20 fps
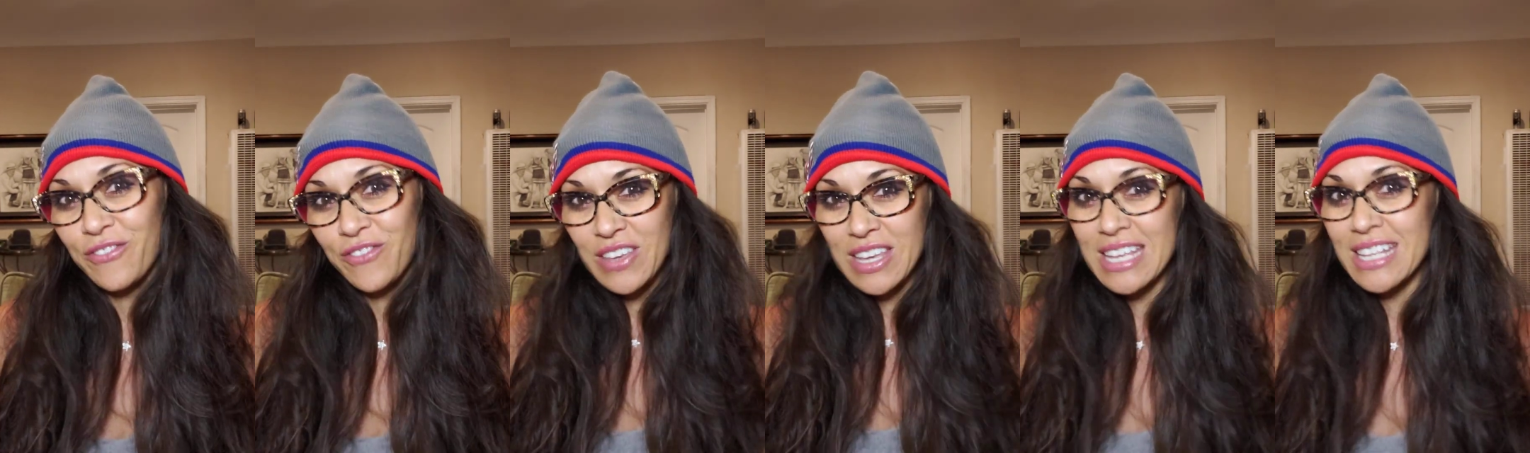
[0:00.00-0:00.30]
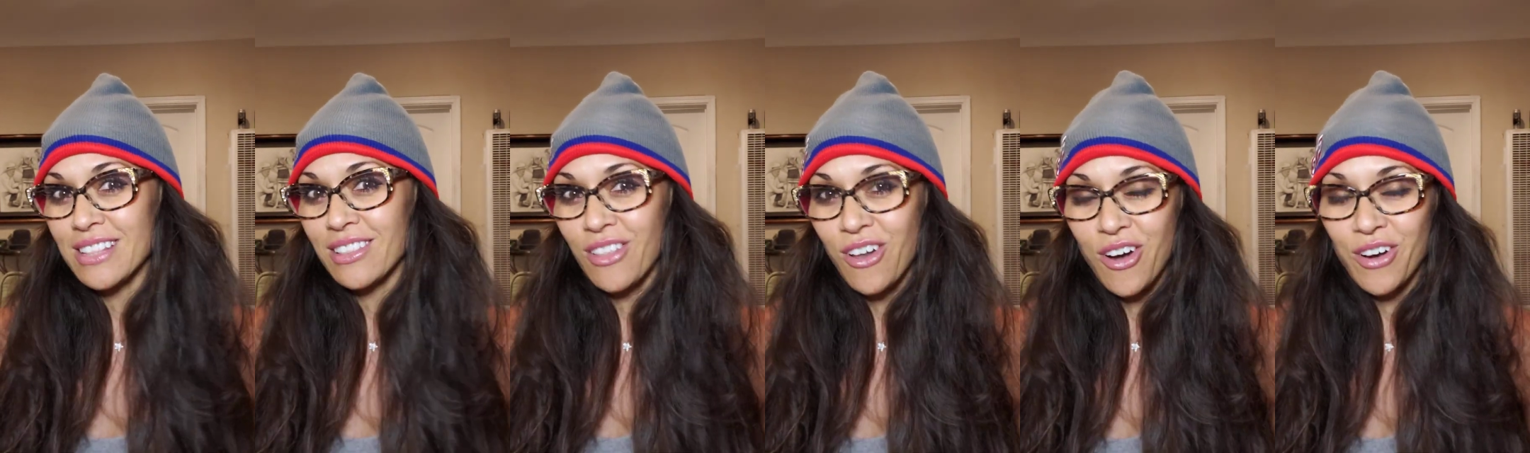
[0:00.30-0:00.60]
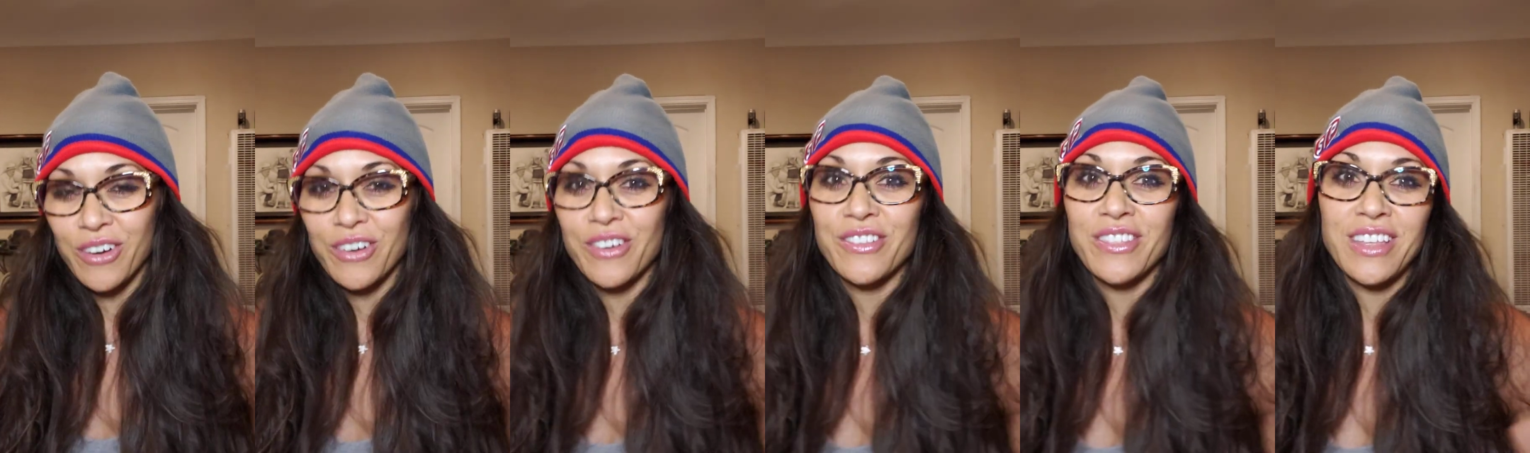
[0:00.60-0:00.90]
feet
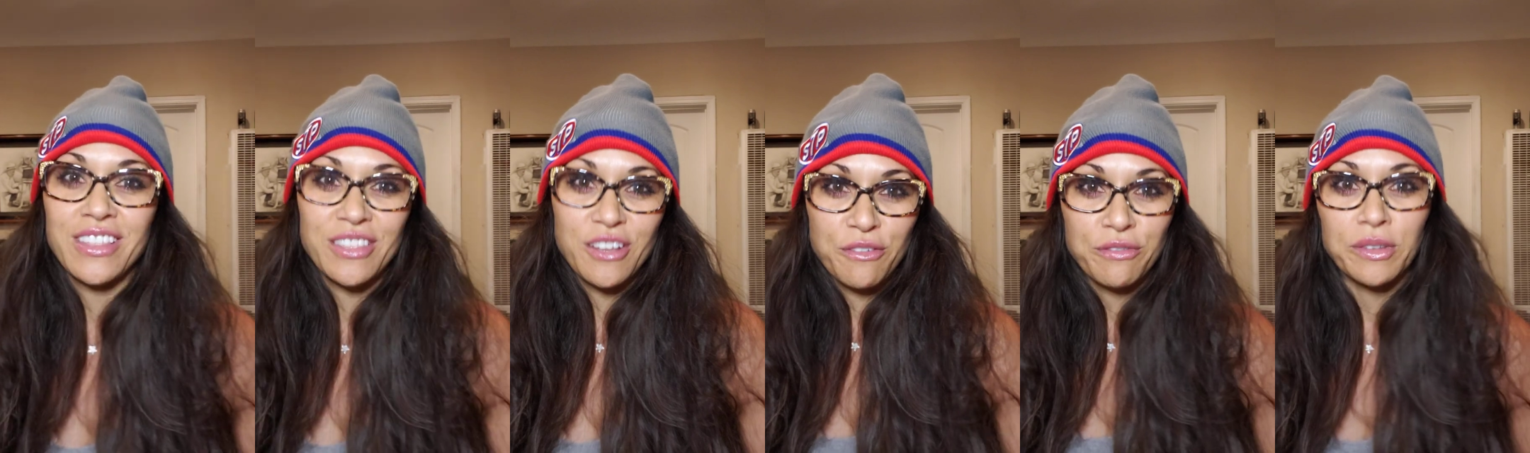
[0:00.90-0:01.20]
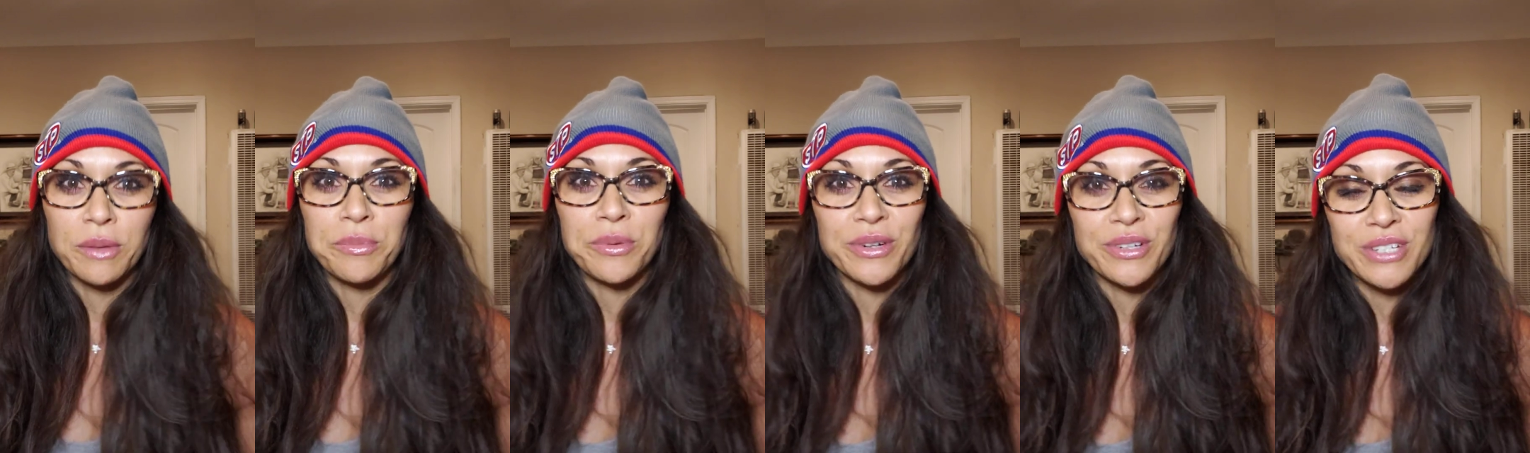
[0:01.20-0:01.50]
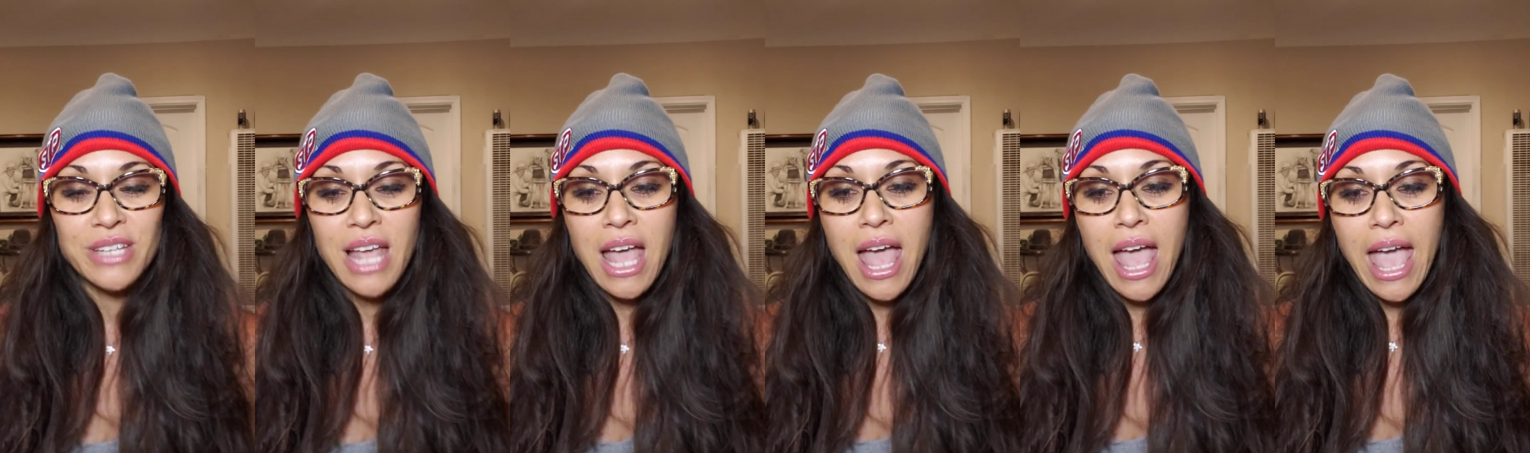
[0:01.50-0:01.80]
longer than their
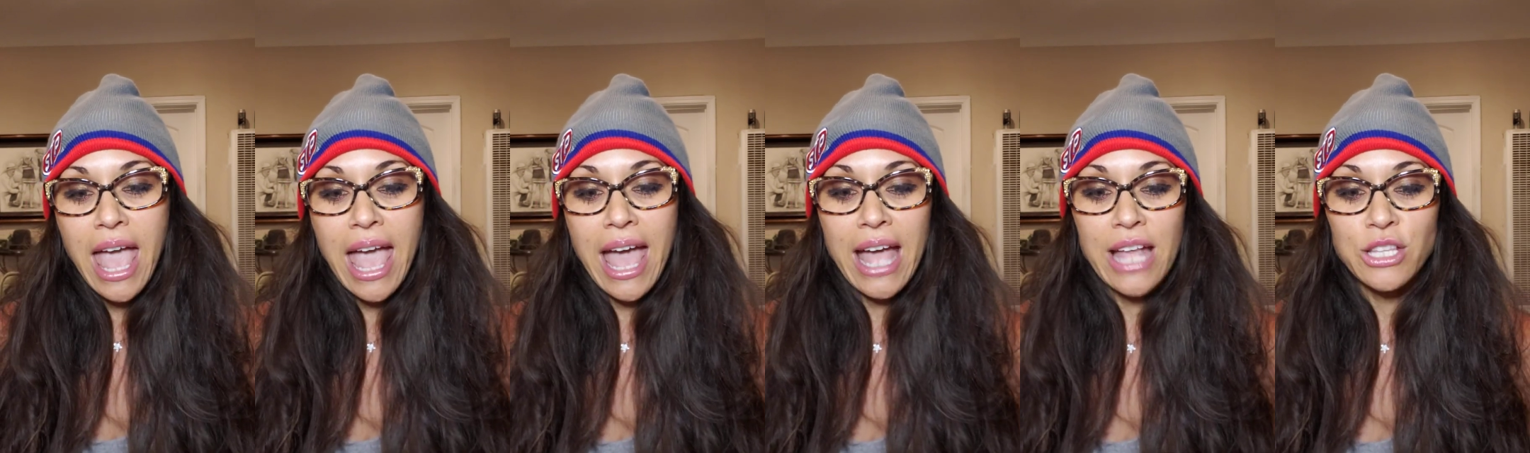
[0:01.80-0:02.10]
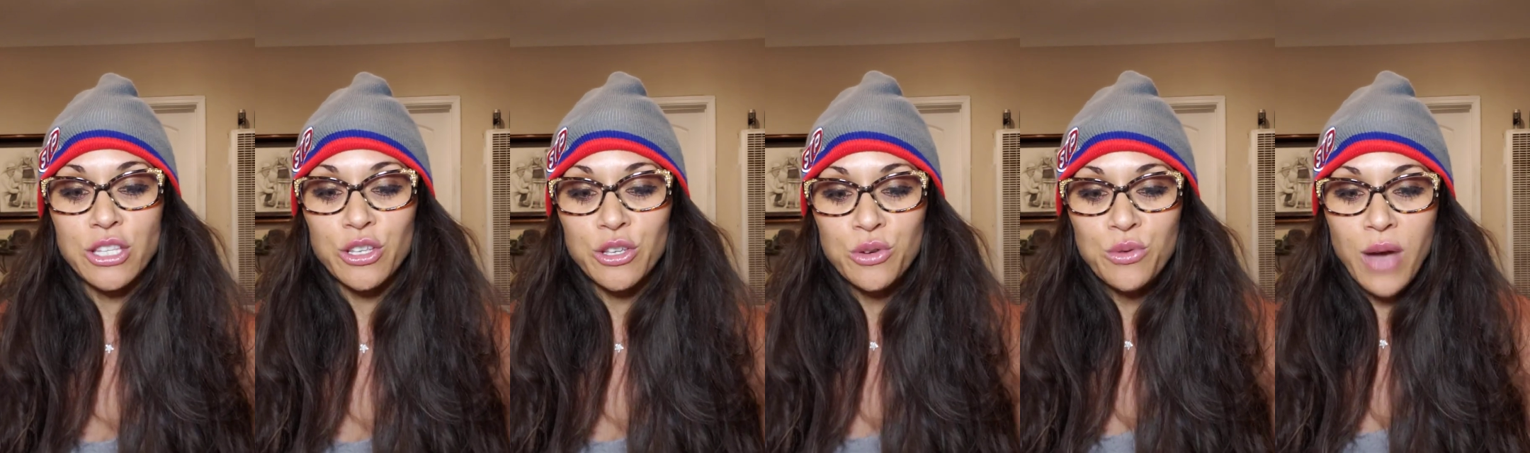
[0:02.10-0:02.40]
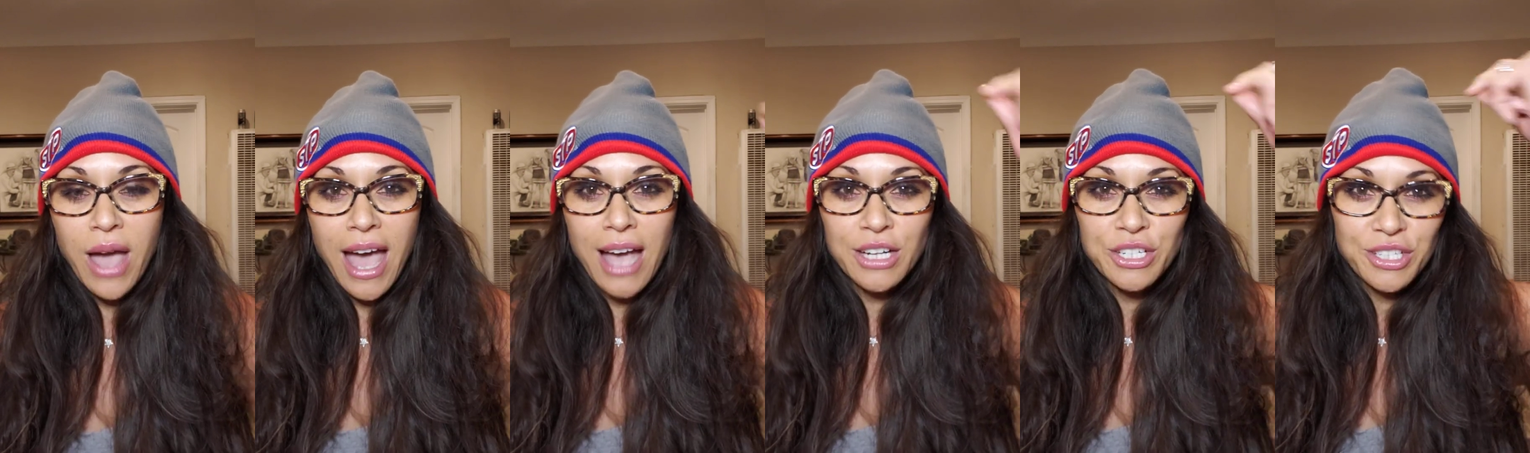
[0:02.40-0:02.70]
flippers. And
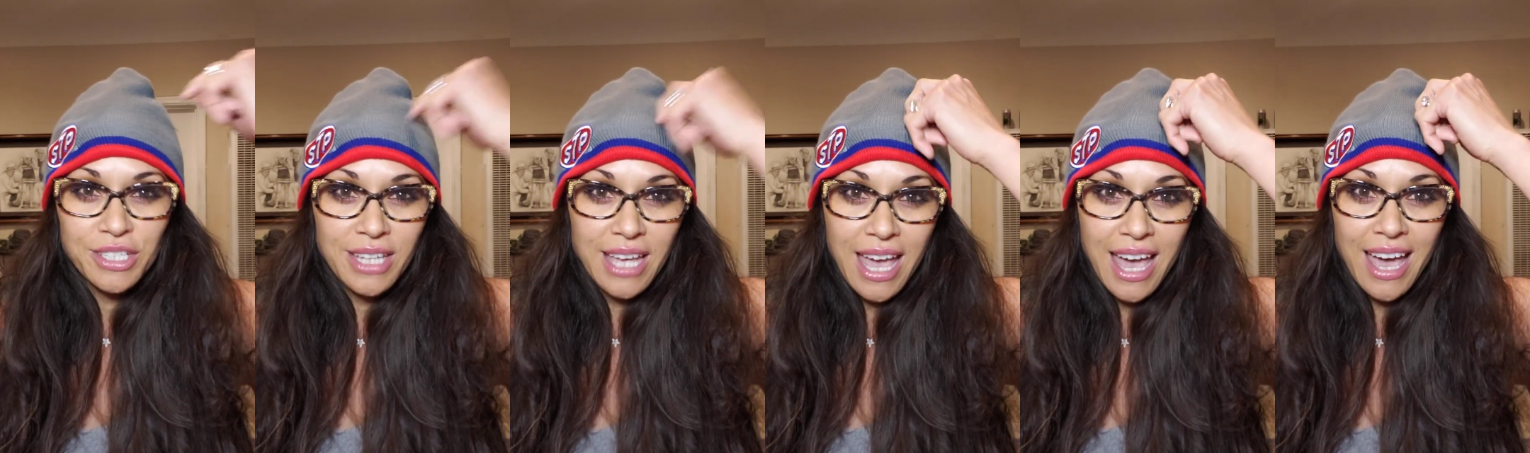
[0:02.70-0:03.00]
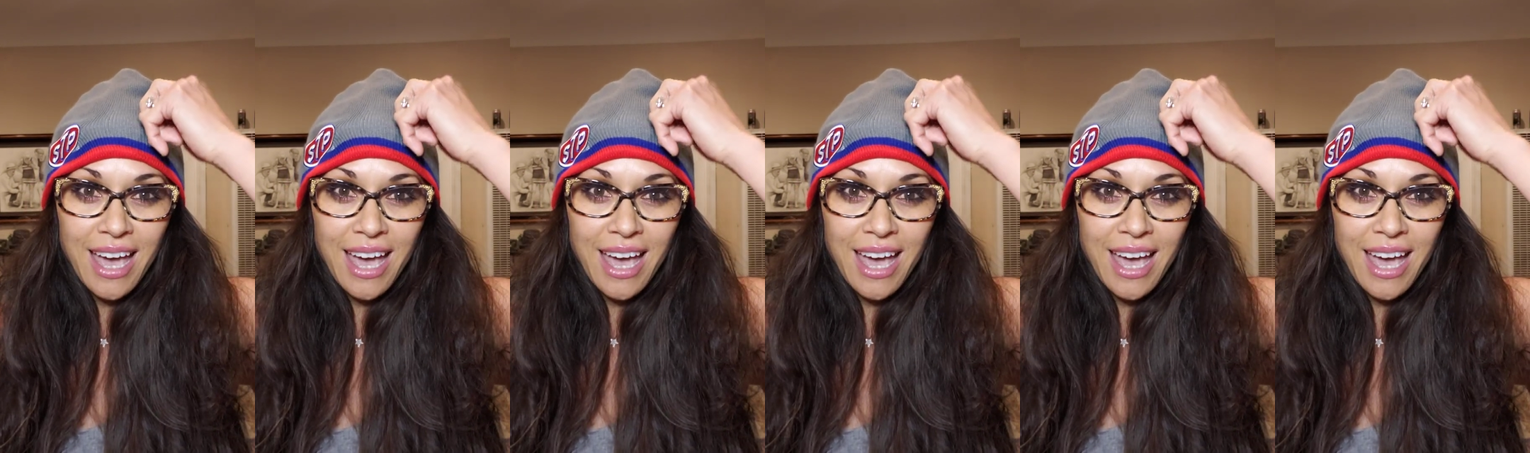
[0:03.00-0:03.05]
you actually,